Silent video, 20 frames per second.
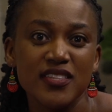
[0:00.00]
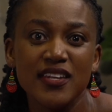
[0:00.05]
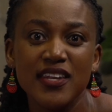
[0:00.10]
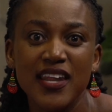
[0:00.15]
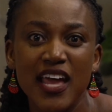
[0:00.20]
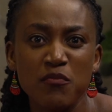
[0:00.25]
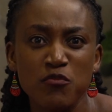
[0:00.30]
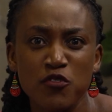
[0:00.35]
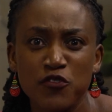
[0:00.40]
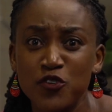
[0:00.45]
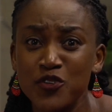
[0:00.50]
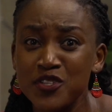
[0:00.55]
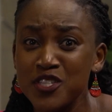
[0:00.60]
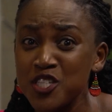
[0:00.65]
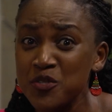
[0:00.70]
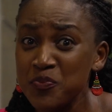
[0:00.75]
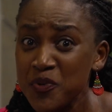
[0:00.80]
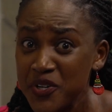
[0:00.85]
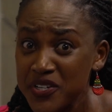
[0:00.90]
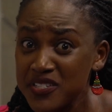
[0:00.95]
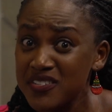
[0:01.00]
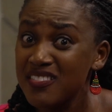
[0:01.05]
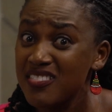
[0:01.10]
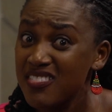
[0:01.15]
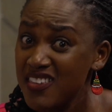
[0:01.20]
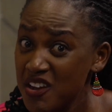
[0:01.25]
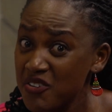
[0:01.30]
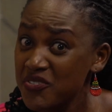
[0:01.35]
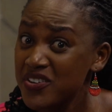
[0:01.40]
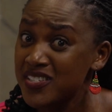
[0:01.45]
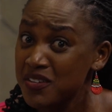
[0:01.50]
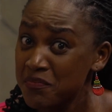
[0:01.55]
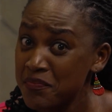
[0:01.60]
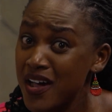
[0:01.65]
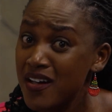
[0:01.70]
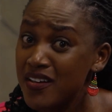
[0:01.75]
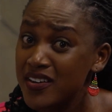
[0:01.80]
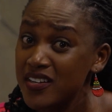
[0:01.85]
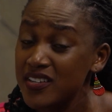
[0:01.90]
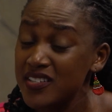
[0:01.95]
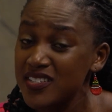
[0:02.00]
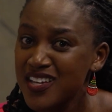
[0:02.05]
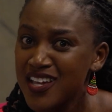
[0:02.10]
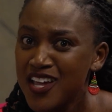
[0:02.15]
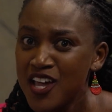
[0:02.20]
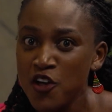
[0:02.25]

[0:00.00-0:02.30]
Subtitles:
number of conspiracy theories about it.